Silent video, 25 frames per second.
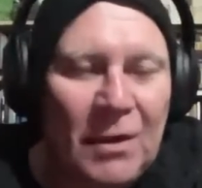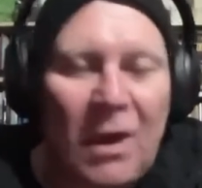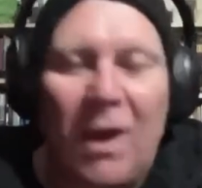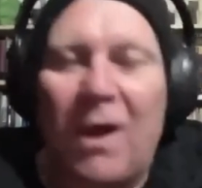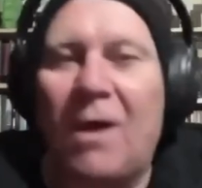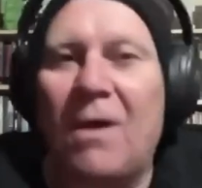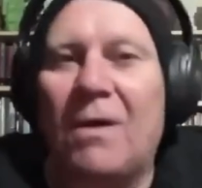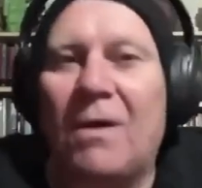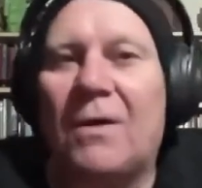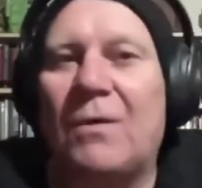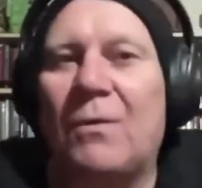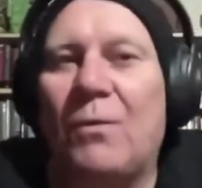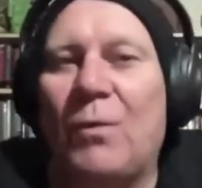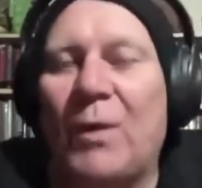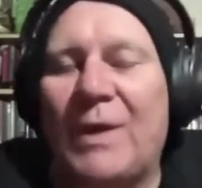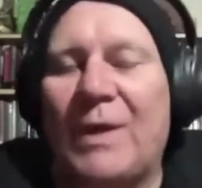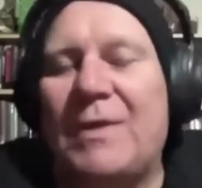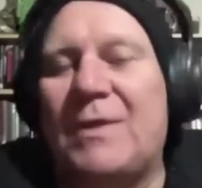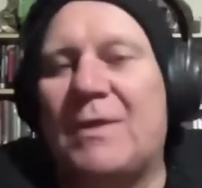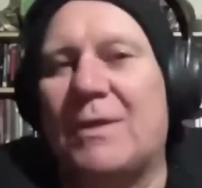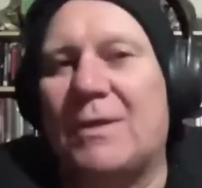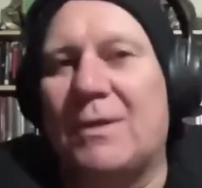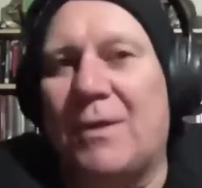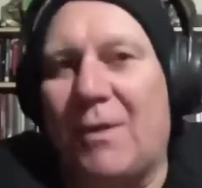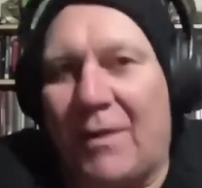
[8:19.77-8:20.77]
dark
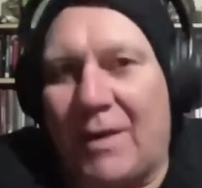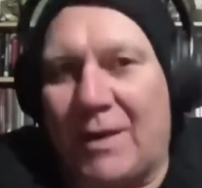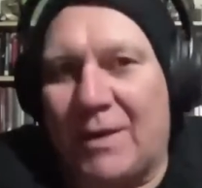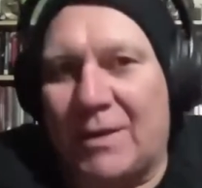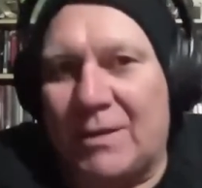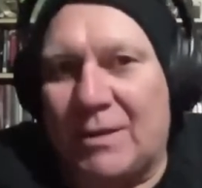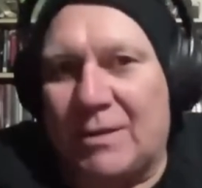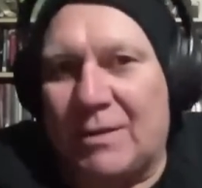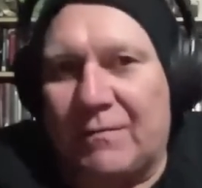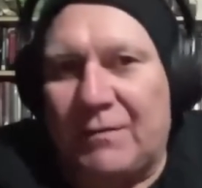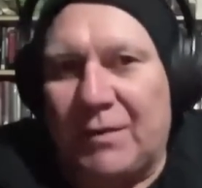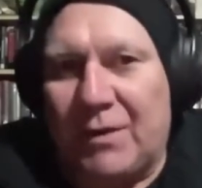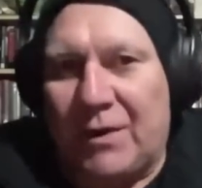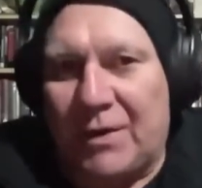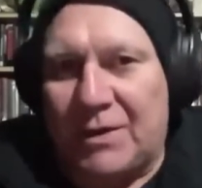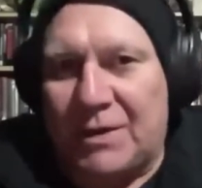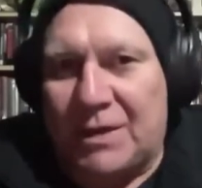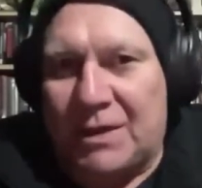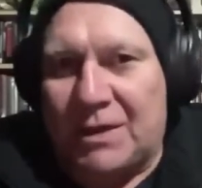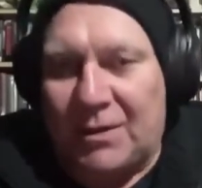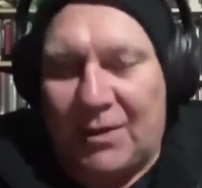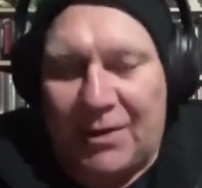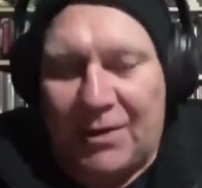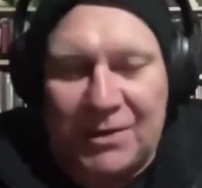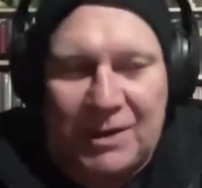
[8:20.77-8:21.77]
winter nights of
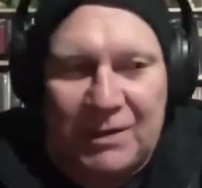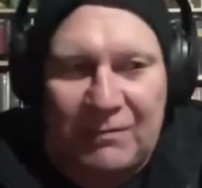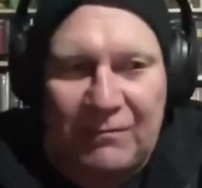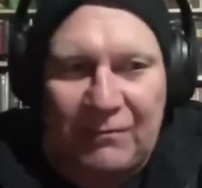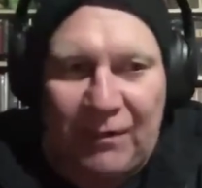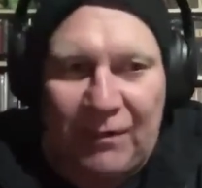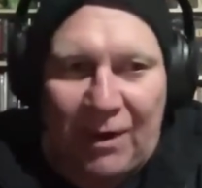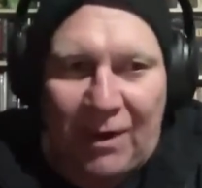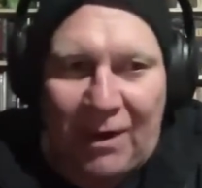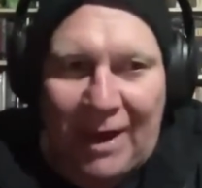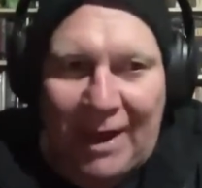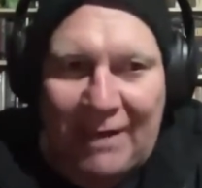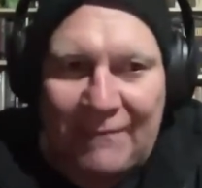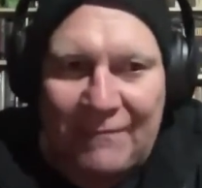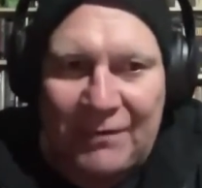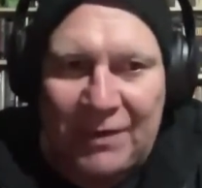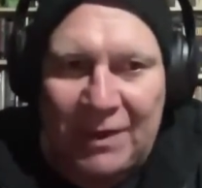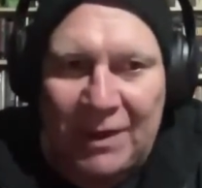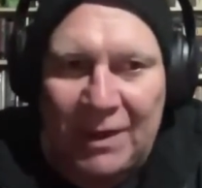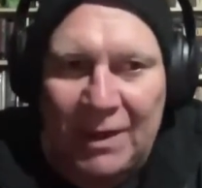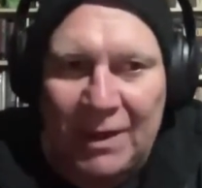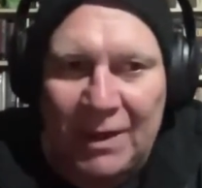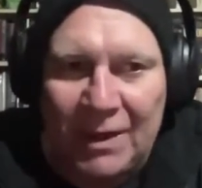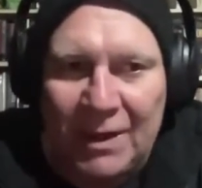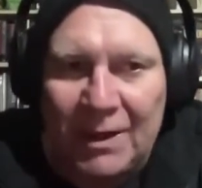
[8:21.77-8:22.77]
1995,
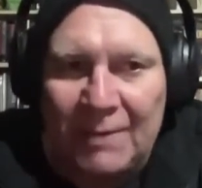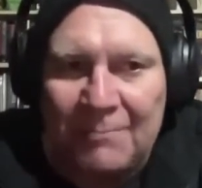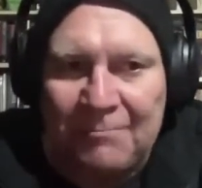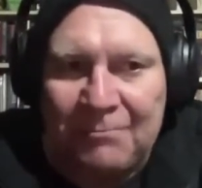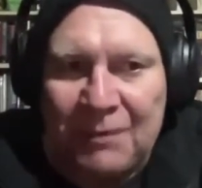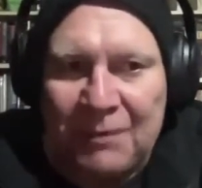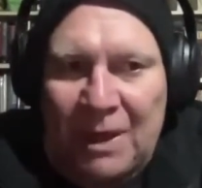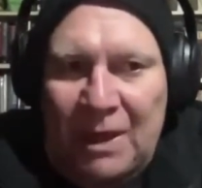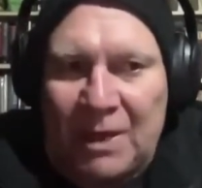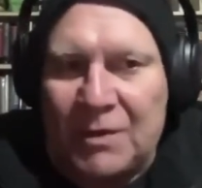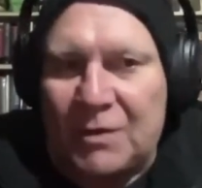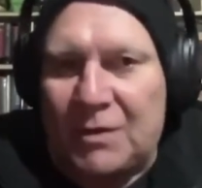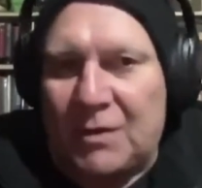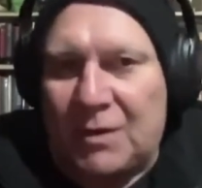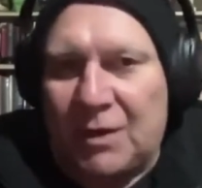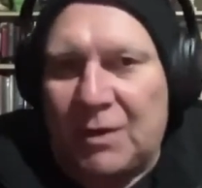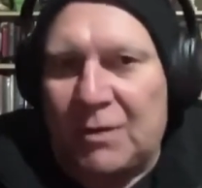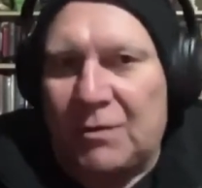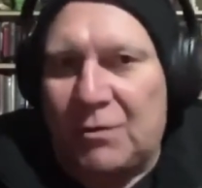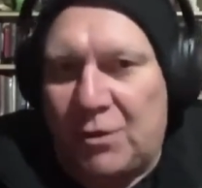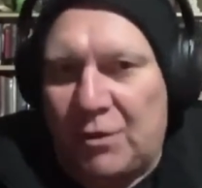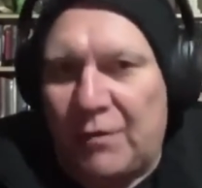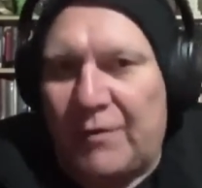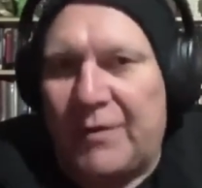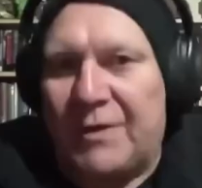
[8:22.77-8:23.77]
is
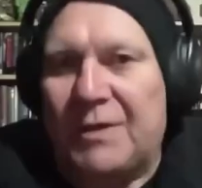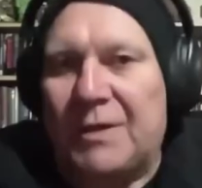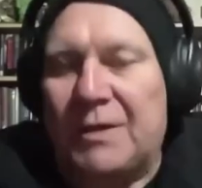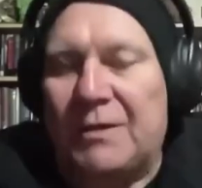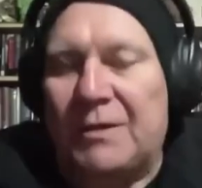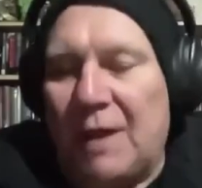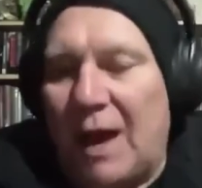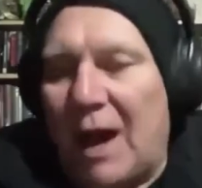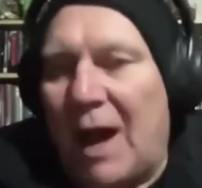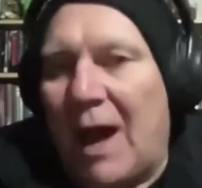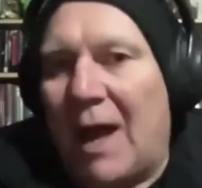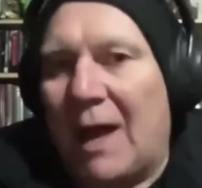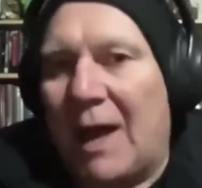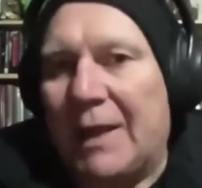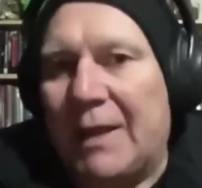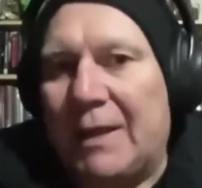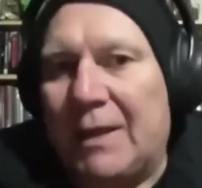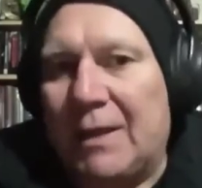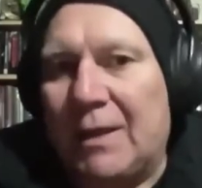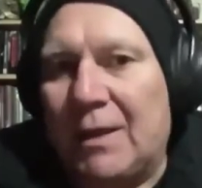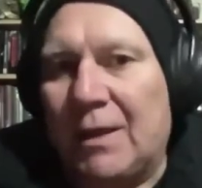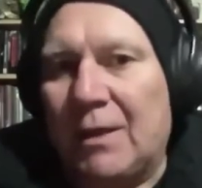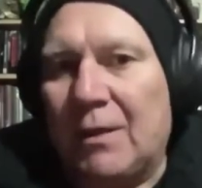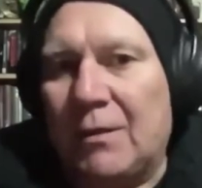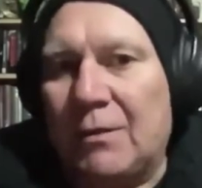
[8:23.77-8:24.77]
that during the
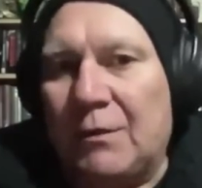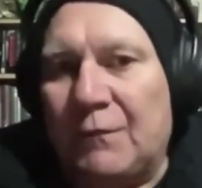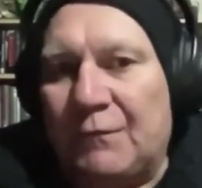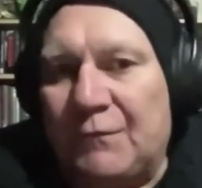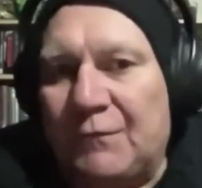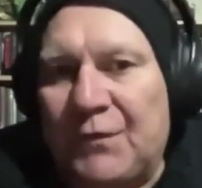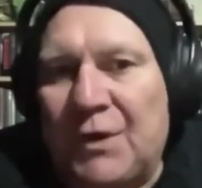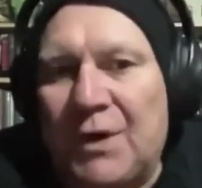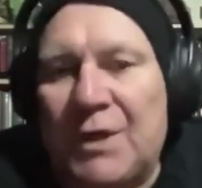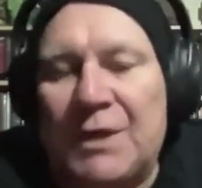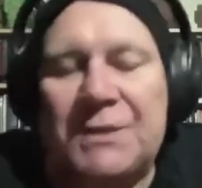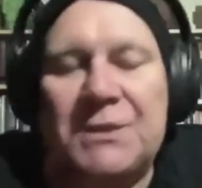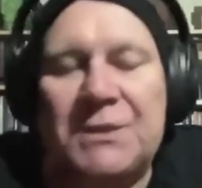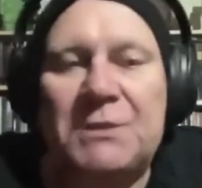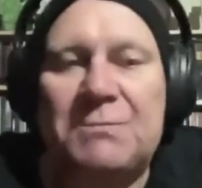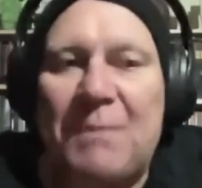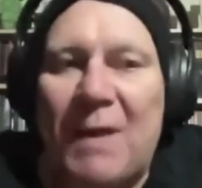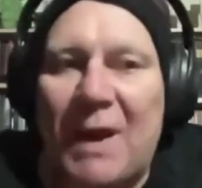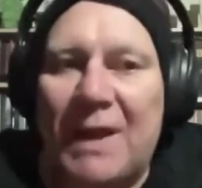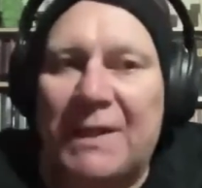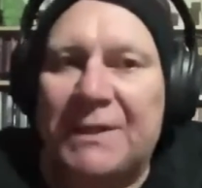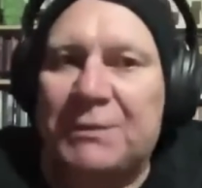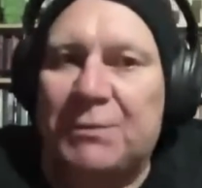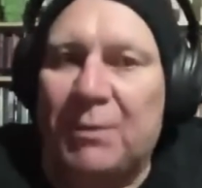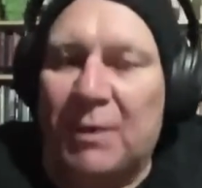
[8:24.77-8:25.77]
day, the first
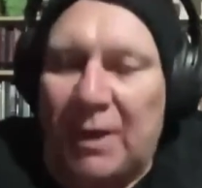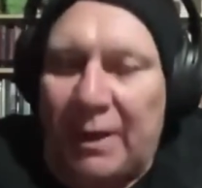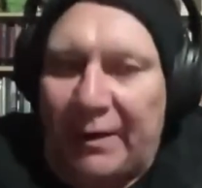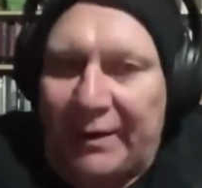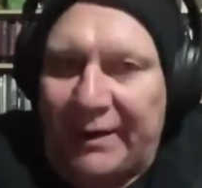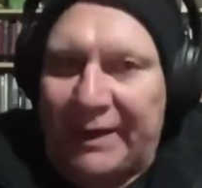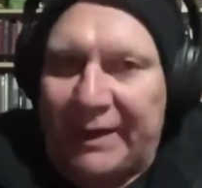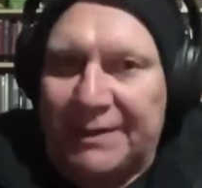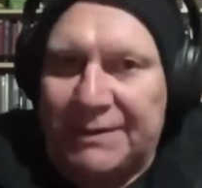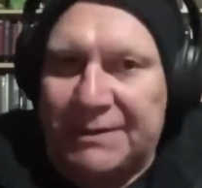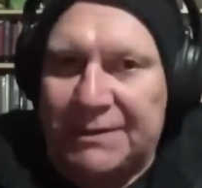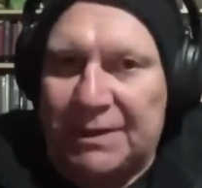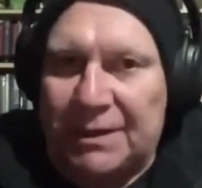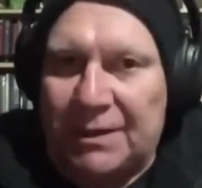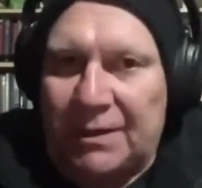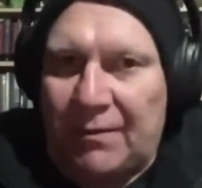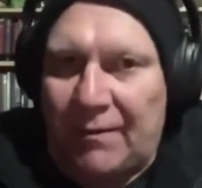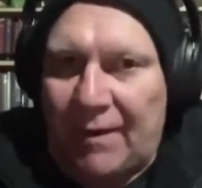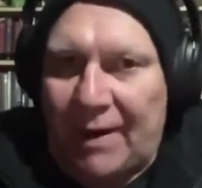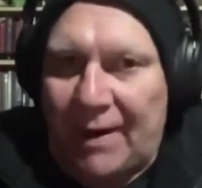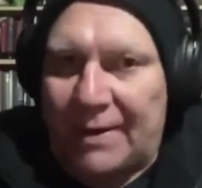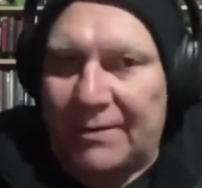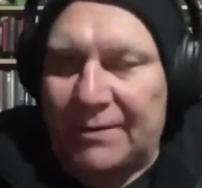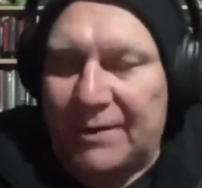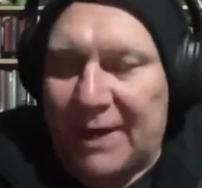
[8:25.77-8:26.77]
spades were going into the
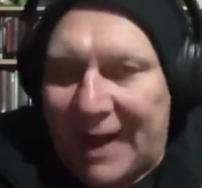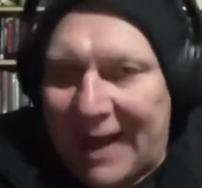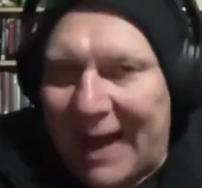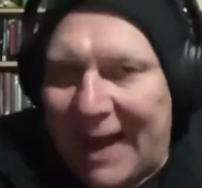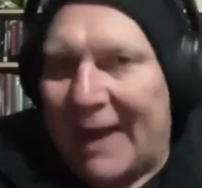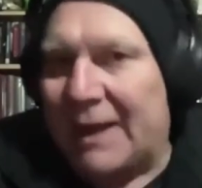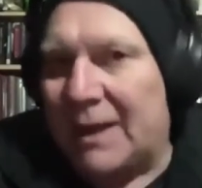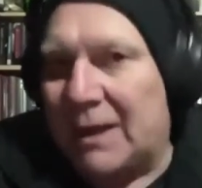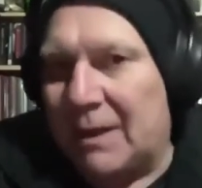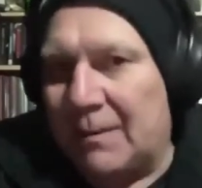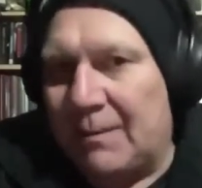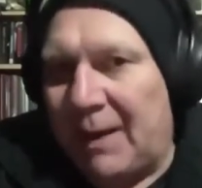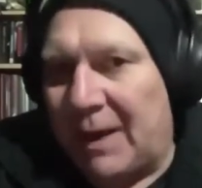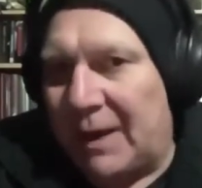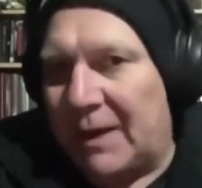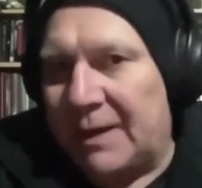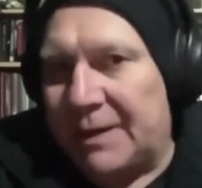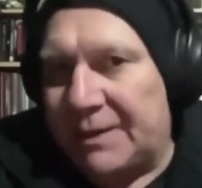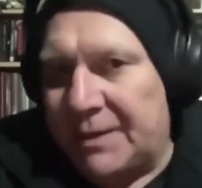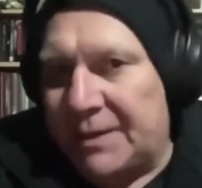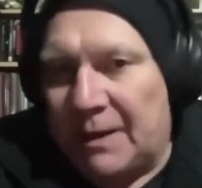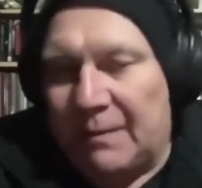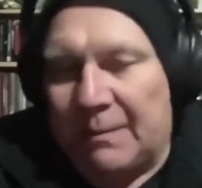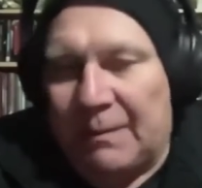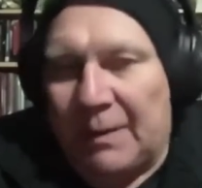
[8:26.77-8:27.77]
ground at
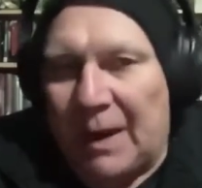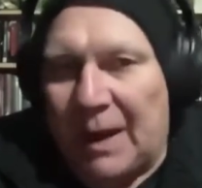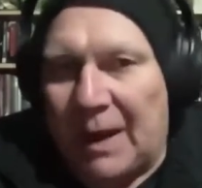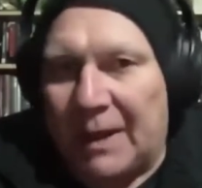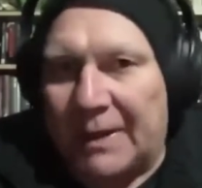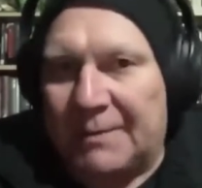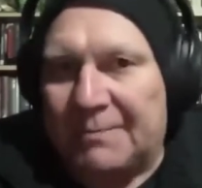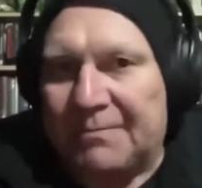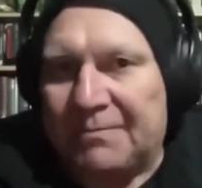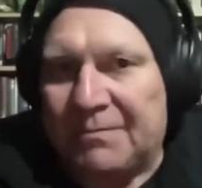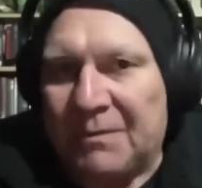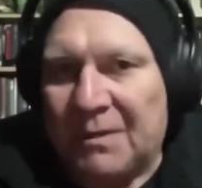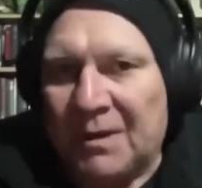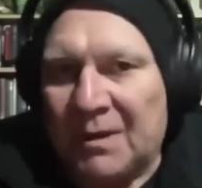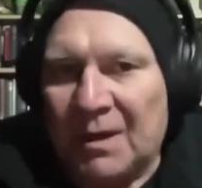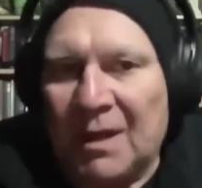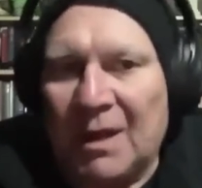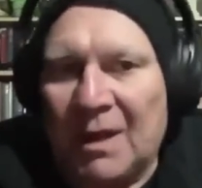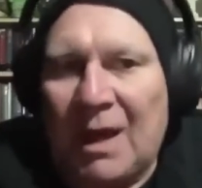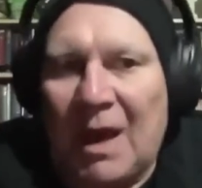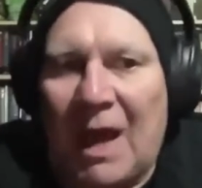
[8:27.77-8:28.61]
Gobekli Tepe.